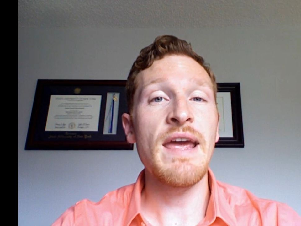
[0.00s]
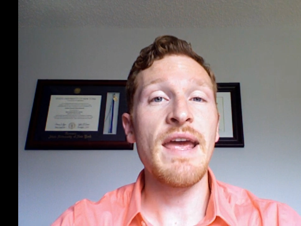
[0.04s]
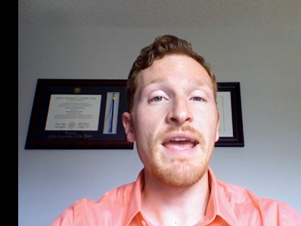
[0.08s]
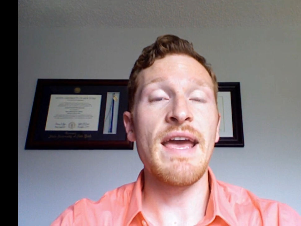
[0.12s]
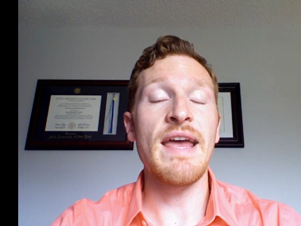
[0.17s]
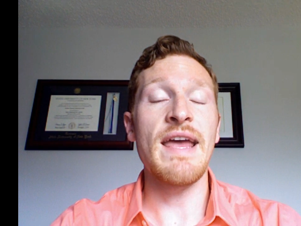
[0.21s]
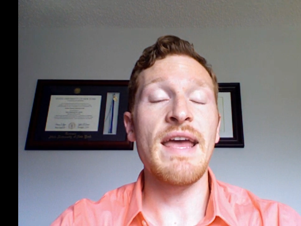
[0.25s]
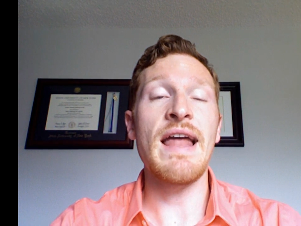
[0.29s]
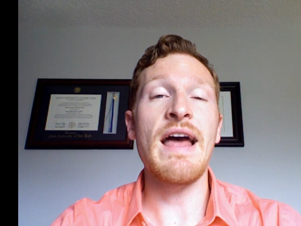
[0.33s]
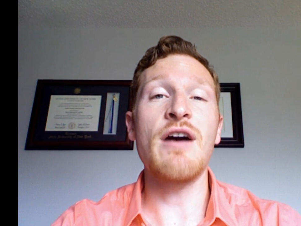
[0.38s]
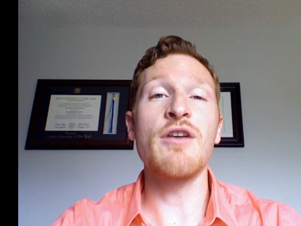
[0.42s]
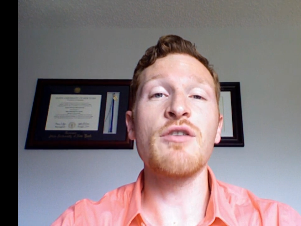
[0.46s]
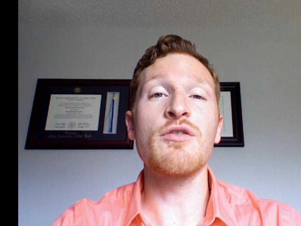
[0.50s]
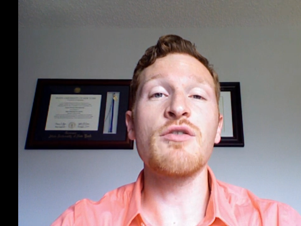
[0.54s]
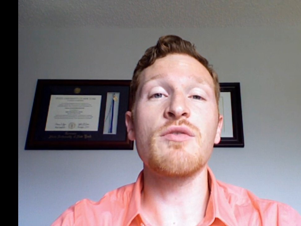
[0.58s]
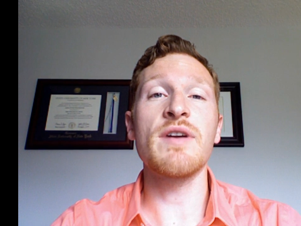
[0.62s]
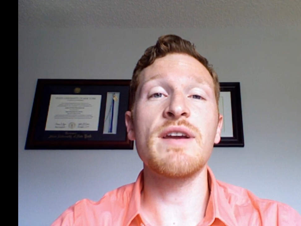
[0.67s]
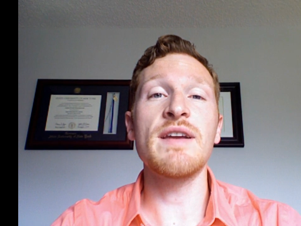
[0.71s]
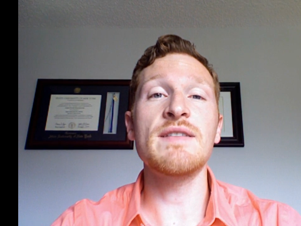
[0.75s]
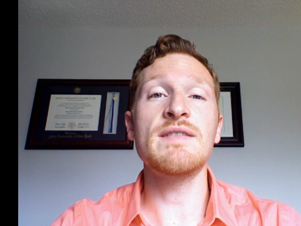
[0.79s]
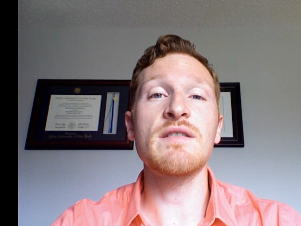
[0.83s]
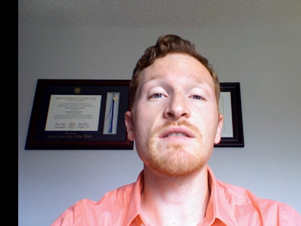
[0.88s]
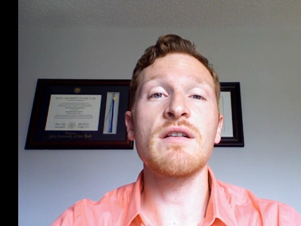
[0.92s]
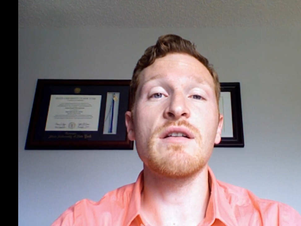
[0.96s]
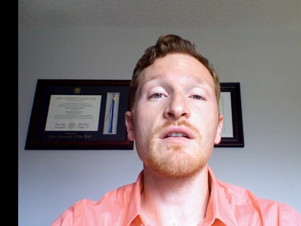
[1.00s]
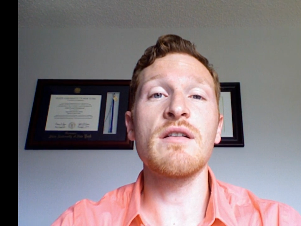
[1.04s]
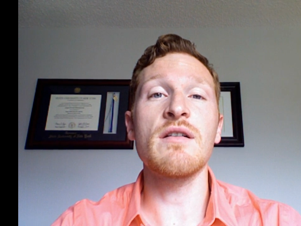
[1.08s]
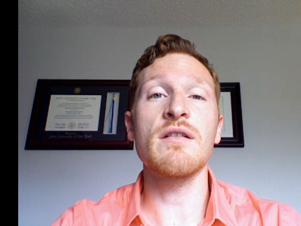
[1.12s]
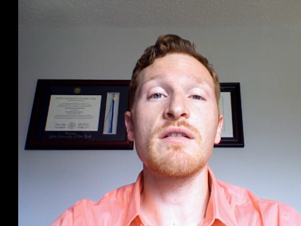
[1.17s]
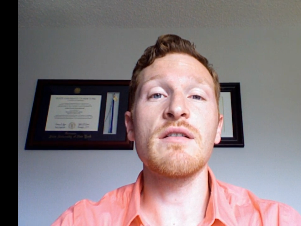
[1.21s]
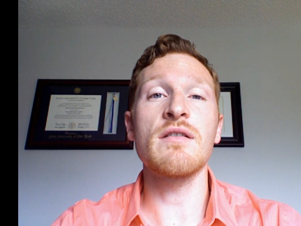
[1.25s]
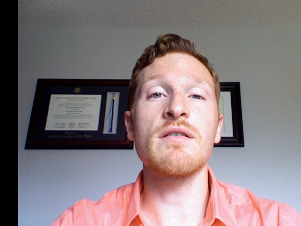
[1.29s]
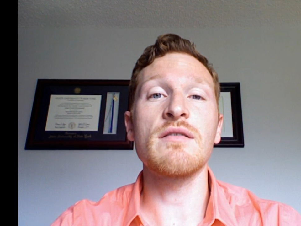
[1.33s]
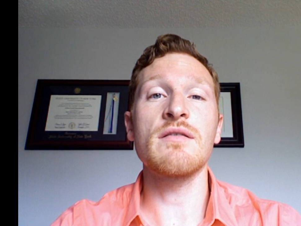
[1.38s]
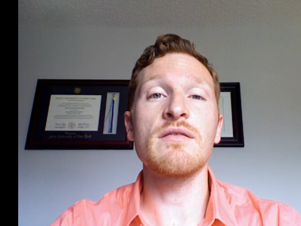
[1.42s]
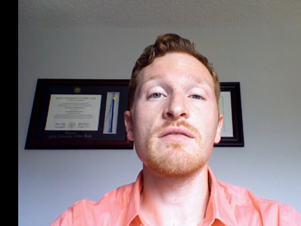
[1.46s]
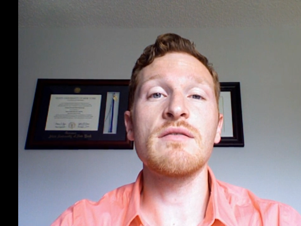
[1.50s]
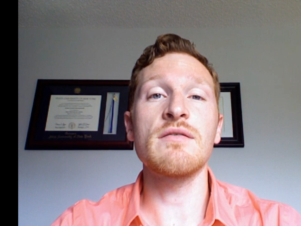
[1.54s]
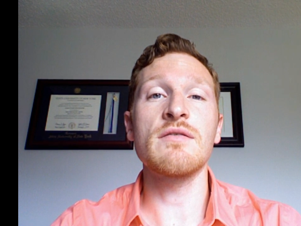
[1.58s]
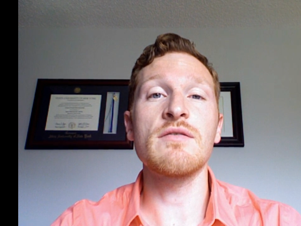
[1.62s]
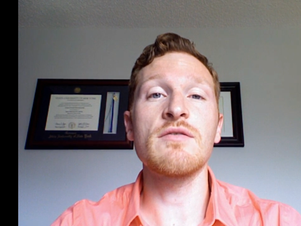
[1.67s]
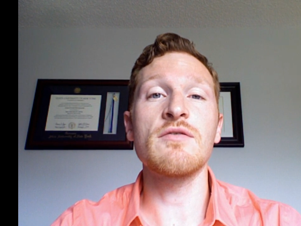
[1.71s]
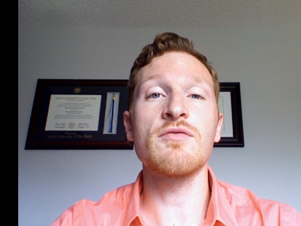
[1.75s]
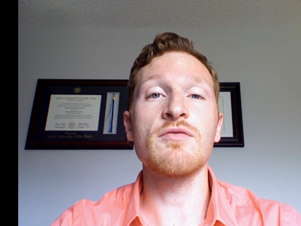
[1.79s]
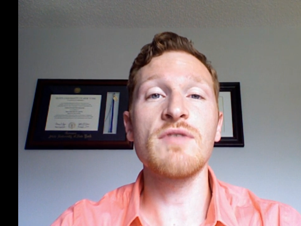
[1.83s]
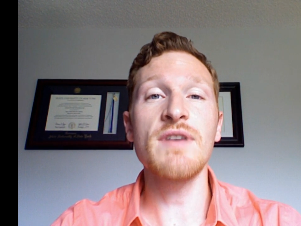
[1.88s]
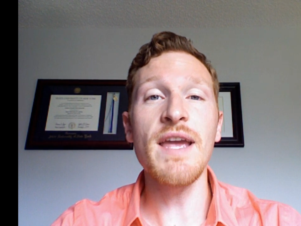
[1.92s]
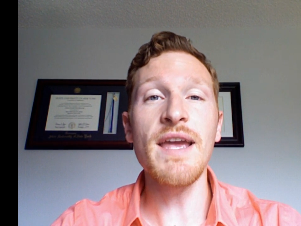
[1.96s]
and how grades are
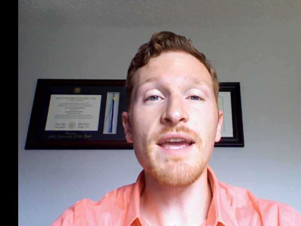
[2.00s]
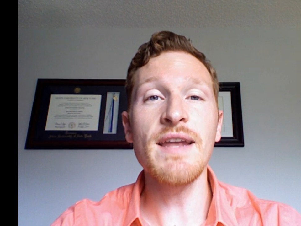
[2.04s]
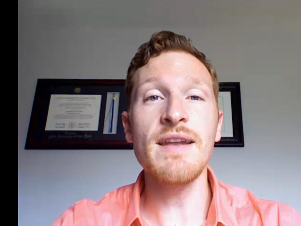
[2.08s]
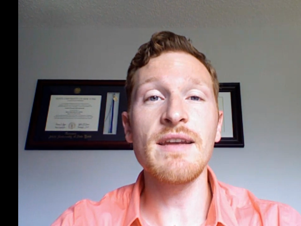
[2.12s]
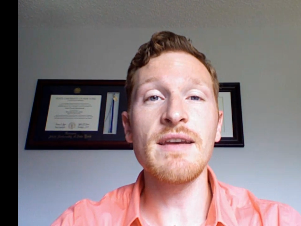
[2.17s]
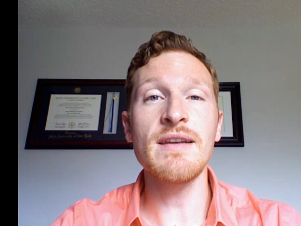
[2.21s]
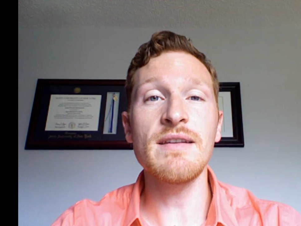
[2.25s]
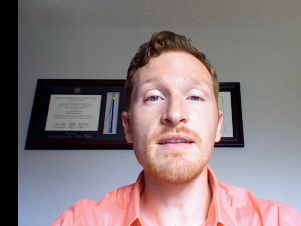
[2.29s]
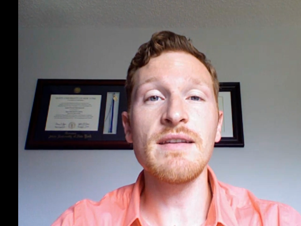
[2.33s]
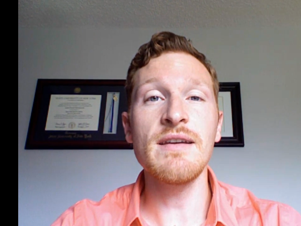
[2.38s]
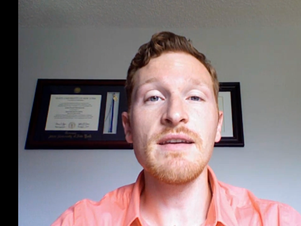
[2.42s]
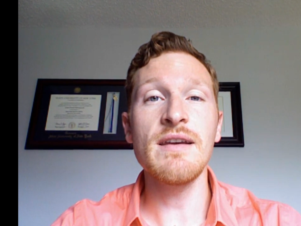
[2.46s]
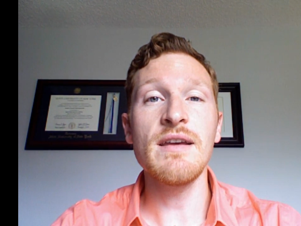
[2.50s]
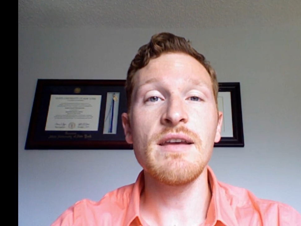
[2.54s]
created